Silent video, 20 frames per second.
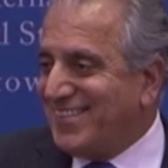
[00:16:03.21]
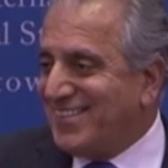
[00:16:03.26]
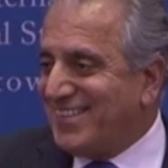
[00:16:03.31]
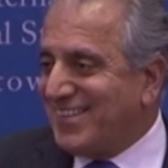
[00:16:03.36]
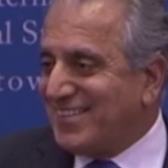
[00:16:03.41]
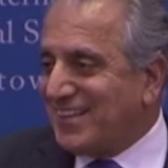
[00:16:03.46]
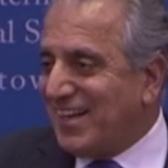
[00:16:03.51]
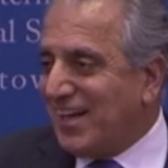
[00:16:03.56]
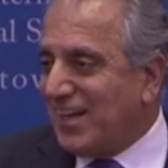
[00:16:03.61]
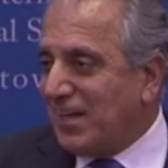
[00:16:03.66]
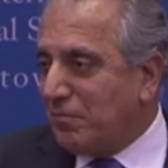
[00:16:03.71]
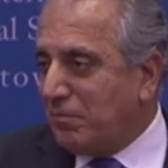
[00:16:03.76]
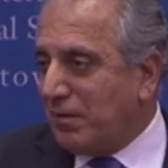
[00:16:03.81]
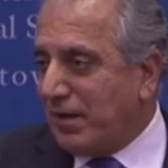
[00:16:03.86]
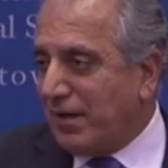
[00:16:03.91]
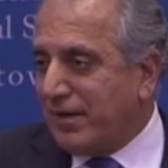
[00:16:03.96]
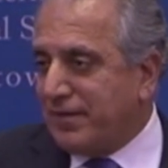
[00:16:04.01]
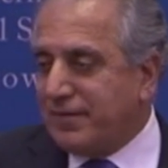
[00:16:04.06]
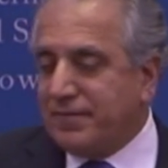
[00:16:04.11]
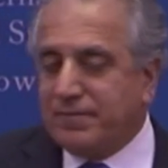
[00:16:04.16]
the
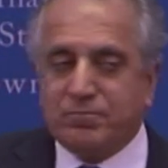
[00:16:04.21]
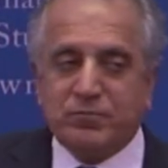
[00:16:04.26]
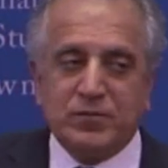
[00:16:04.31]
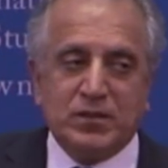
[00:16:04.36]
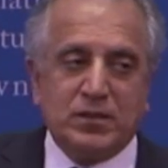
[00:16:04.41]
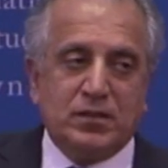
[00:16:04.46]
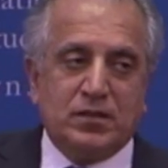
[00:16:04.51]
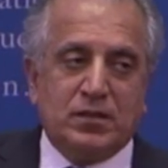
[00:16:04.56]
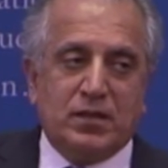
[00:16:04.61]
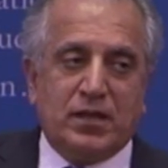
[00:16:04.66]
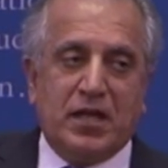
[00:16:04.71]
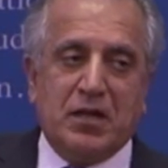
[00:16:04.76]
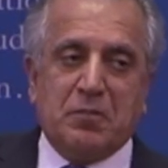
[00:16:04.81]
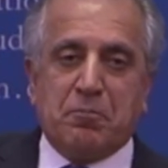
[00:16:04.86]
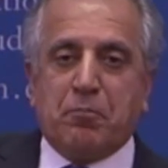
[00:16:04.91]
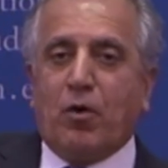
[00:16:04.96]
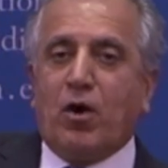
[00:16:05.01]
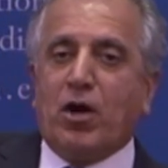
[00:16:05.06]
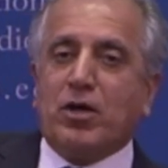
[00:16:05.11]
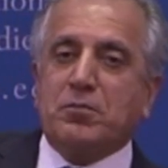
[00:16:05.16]
Taliban, in
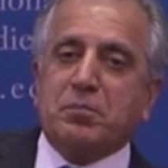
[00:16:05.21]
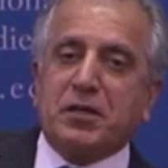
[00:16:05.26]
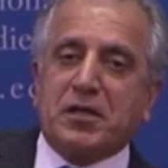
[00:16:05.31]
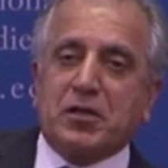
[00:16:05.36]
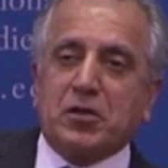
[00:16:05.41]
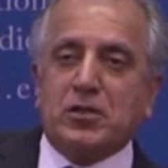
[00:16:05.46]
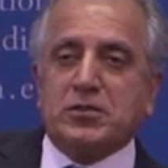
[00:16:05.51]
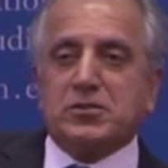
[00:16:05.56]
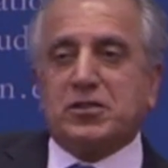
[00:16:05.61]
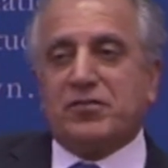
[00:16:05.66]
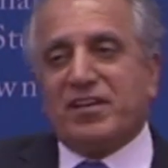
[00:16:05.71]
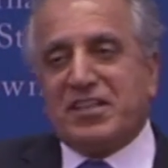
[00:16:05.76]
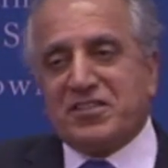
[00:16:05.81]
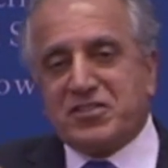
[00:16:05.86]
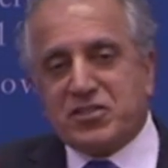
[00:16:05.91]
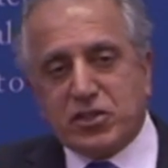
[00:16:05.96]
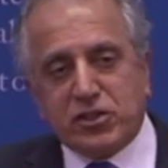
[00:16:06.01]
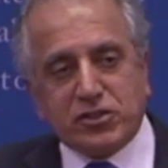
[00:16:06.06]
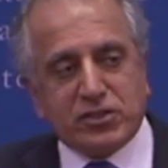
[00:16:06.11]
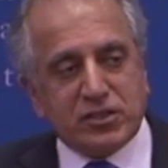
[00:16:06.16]
part because of
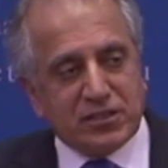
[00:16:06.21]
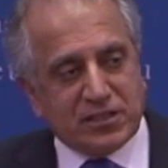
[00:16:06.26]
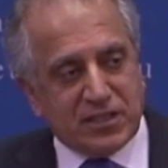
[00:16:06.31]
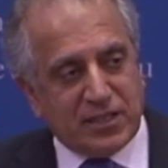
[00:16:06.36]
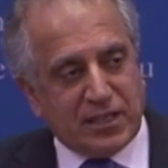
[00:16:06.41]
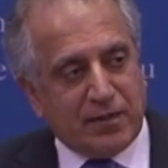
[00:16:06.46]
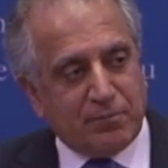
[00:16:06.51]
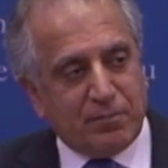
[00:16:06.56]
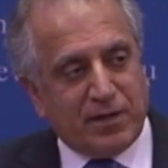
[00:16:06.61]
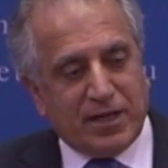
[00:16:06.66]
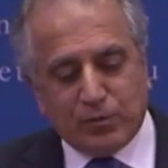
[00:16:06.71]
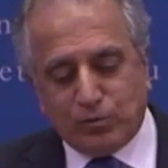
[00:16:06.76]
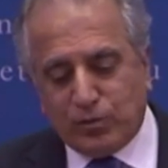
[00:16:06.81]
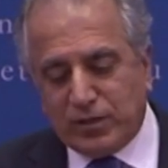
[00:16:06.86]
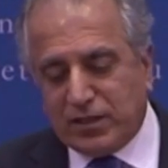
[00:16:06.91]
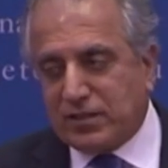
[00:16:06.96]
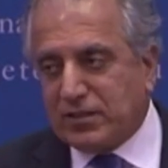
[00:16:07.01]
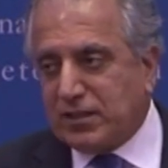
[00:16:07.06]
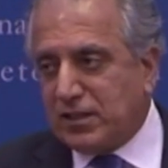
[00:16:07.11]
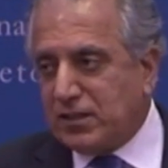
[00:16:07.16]
uncertainty about
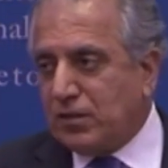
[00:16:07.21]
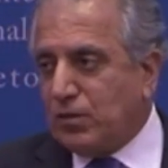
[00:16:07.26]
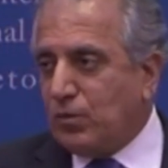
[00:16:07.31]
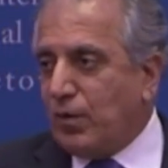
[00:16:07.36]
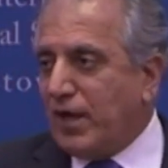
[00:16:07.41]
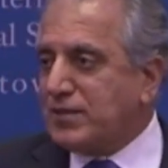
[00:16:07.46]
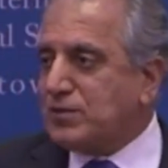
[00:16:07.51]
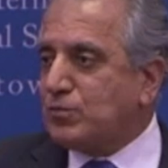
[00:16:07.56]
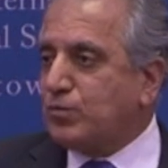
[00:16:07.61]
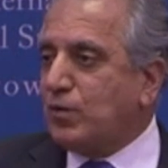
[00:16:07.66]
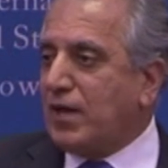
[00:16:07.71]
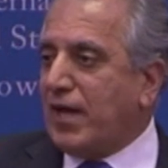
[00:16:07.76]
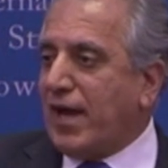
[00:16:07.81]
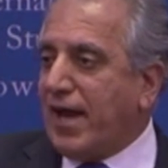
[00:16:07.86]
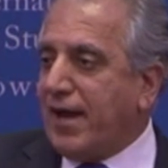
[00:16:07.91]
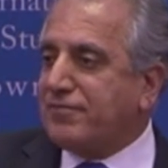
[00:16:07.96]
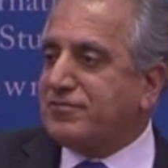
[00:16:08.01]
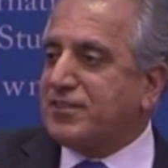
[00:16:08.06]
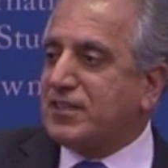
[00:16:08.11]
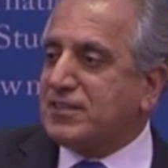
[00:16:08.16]
whether the U.S. will
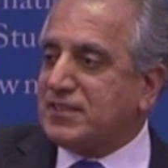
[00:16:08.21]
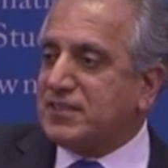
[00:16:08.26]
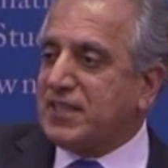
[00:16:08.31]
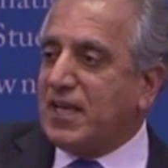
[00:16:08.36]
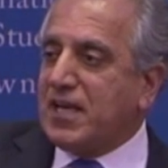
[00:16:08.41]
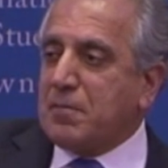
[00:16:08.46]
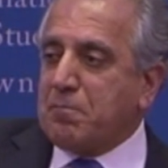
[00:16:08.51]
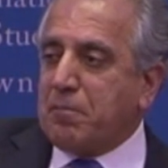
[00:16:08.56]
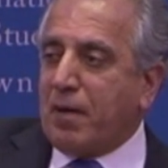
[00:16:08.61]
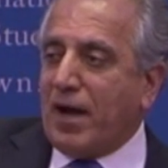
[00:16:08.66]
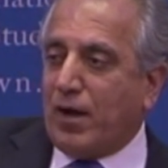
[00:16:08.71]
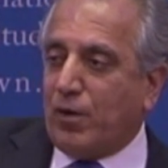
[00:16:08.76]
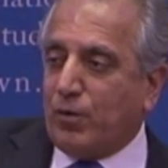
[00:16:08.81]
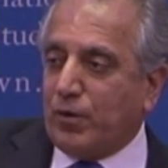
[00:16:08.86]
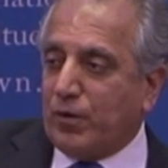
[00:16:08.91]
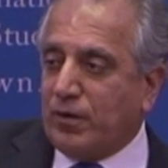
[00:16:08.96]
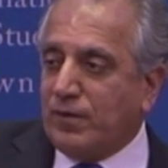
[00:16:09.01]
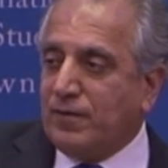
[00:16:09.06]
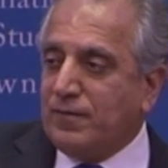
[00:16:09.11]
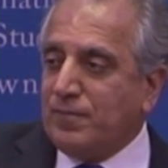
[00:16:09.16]
have the staying
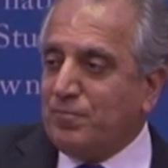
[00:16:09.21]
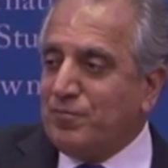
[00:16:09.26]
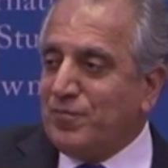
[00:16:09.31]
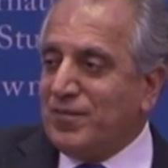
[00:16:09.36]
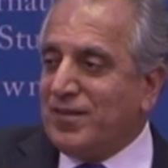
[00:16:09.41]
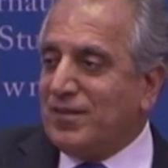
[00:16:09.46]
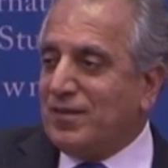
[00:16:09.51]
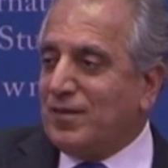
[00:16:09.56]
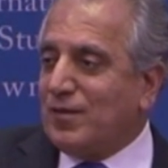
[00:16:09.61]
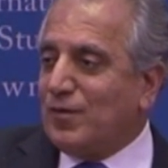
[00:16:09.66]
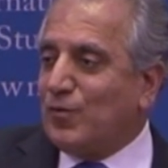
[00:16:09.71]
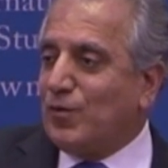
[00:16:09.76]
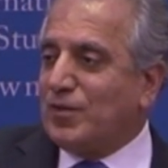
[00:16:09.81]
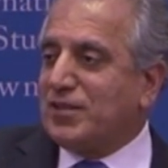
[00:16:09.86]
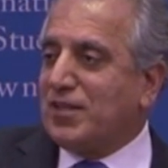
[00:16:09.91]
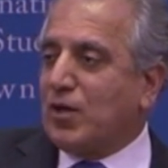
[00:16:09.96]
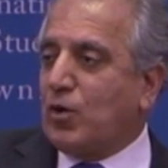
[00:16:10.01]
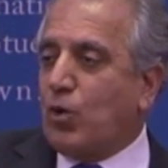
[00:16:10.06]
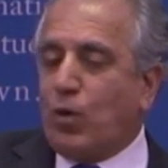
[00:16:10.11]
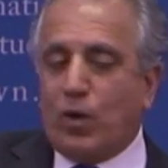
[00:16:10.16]
power
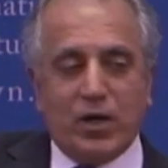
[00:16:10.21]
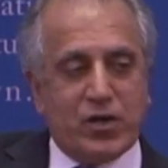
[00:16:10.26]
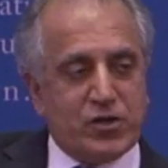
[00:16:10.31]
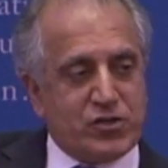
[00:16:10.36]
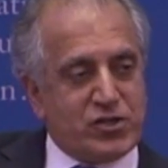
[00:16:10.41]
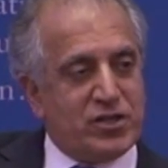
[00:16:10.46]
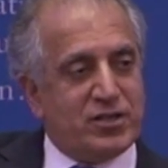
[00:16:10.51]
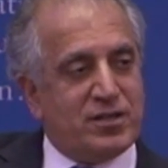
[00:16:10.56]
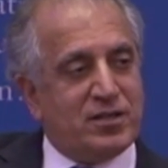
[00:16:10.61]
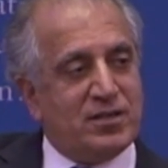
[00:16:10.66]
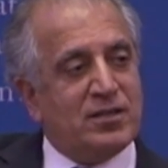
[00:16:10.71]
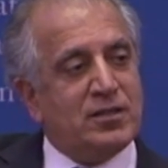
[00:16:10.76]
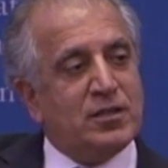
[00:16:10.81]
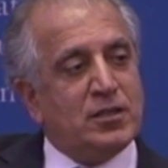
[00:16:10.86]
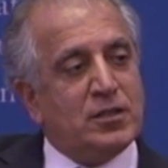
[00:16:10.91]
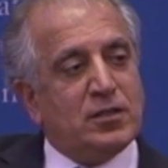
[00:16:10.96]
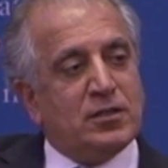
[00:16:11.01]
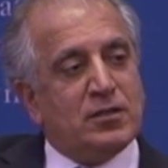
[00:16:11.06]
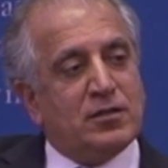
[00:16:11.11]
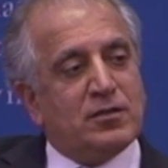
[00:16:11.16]
with the coalition
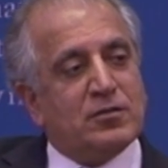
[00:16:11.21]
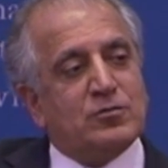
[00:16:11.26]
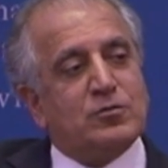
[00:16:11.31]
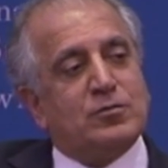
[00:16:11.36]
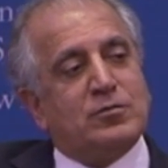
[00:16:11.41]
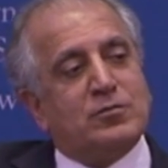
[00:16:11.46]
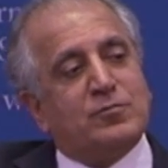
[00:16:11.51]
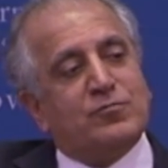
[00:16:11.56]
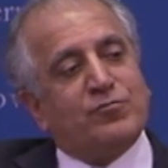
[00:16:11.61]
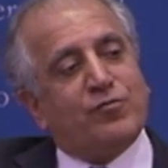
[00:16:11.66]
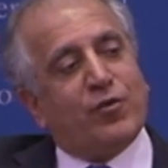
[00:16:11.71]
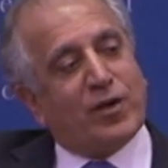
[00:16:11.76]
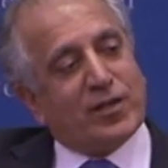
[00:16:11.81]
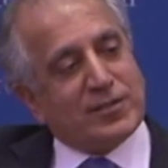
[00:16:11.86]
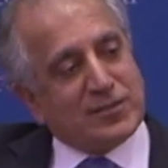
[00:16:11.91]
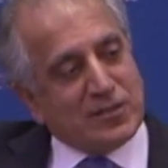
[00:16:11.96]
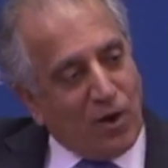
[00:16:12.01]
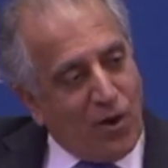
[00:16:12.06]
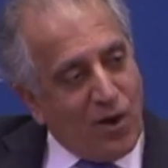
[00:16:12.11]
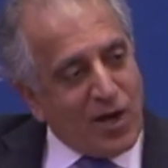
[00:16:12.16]
for
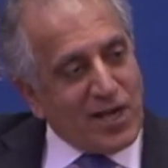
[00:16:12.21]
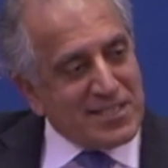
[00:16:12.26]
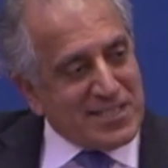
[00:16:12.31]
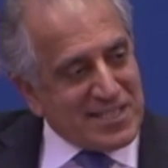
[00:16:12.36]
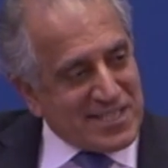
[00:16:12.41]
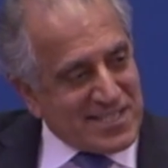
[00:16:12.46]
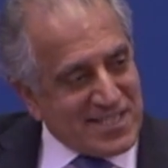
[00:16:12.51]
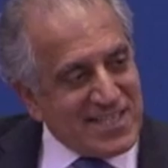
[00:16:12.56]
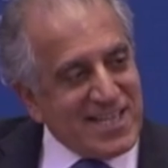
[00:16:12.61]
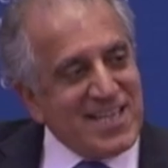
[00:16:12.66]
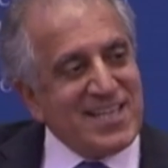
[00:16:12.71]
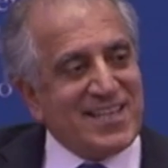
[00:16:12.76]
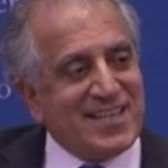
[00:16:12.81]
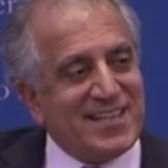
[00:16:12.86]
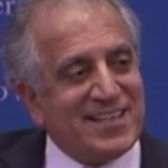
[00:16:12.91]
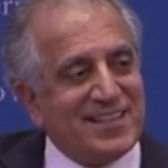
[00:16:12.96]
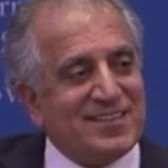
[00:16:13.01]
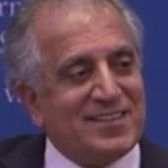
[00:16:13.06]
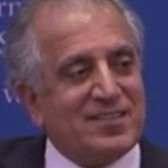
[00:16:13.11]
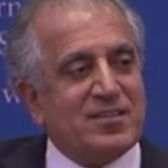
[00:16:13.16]
as long as it's
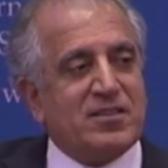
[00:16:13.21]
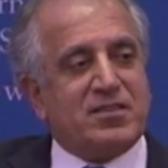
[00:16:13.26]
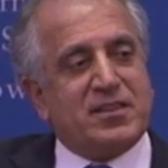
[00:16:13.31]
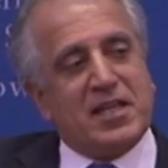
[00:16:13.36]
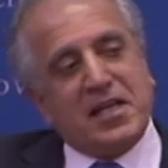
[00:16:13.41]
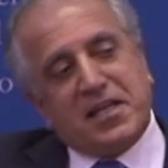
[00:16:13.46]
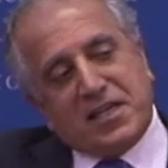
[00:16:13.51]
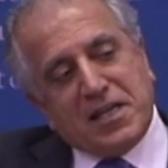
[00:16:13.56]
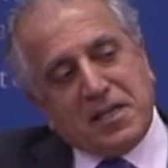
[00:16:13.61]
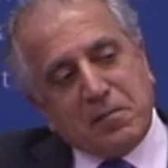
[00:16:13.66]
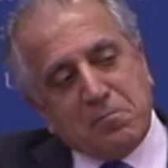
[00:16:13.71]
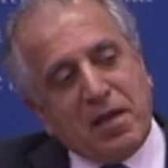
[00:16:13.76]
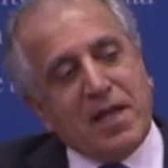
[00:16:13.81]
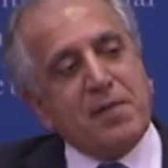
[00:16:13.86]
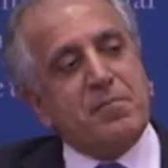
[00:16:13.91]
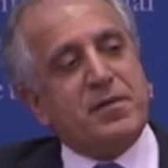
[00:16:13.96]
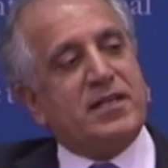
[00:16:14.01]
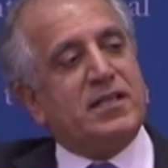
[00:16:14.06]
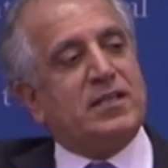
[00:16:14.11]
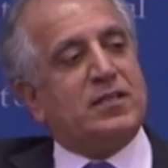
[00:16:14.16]
needed, thinking
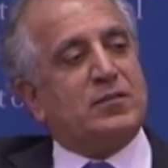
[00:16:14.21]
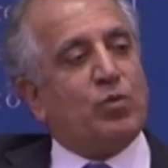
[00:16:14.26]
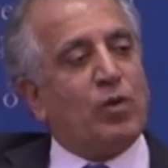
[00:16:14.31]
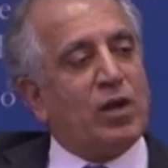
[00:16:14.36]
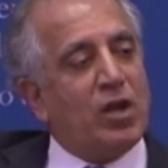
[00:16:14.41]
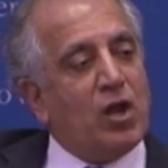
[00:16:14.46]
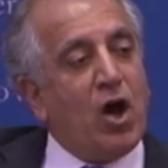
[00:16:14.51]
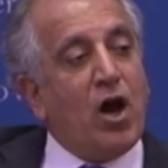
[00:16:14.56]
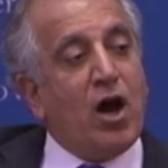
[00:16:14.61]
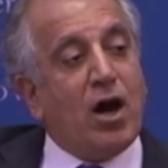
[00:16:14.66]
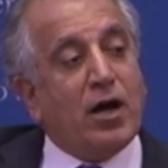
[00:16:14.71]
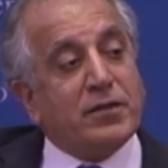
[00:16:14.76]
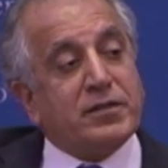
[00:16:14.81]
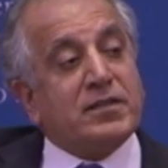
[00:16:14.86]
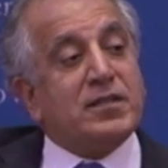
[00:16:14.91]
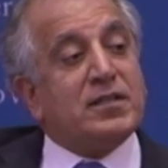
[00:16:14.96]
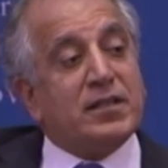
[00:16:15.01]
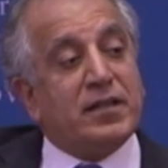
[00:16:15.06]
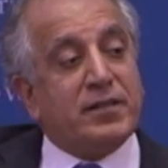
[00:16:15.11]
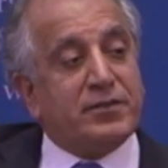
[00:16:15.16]
maybe it will
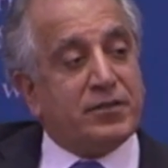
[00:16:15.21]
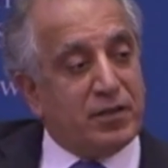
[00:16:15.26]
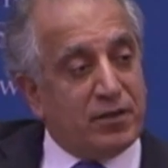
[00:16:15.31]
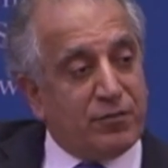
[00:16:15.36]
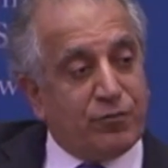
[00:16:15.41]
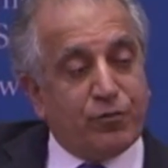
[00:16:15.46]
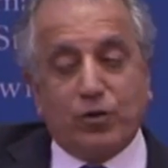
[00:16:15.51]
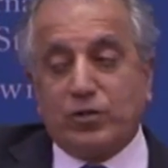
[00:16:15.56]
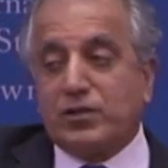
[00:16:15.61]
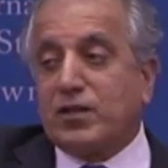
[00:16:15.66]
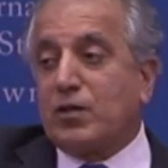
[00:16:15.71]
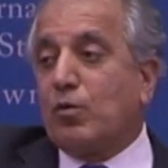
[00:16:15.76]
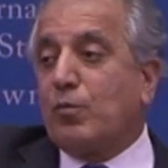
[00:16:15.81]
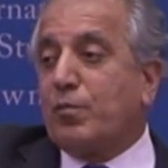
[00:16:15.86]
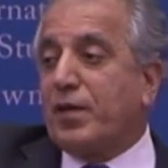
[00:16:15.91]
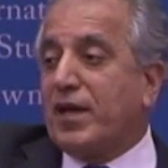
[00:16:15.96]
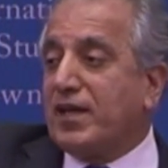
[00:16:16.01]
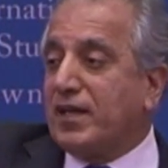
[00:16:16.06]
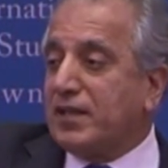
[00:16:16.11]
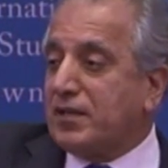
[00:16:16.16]
not, and therefore there will
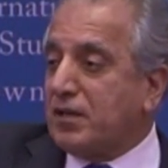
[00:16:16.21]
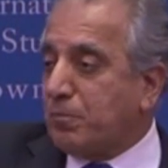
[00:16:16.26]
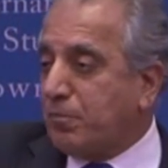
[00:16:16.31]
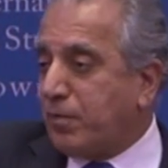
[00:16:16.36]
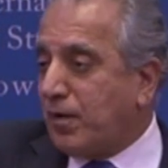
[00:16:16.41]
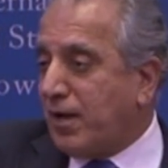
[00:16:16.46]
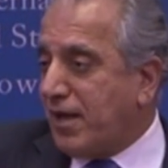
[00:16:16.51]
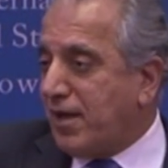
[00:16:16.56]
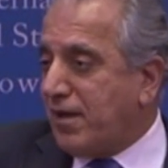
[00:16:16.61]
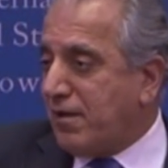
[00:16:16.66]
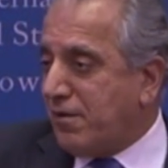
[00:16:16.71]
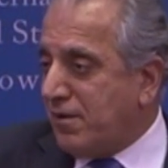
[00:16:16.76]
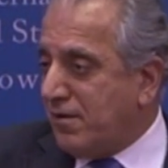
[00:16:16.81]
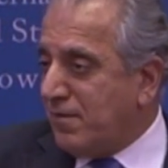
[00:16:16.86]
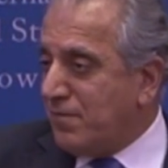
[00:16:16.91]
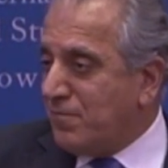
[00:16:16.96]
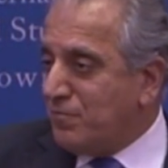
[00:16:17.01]
be another play